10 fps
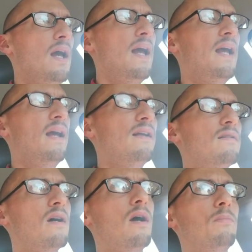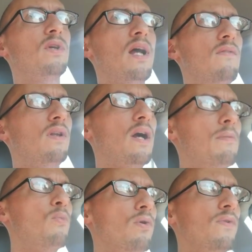And uh, I'm going to have a lot
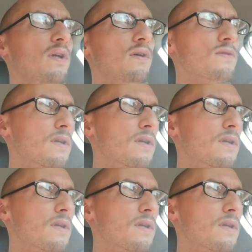more videos